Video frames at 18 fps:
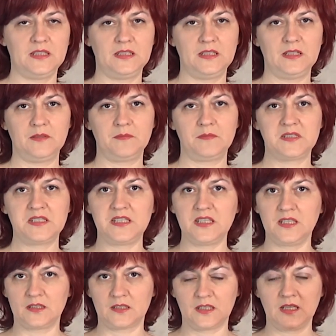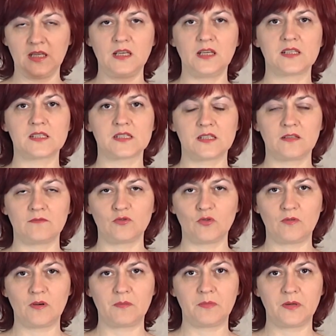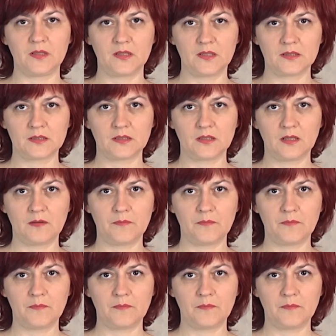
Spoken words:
mesh or main swatch.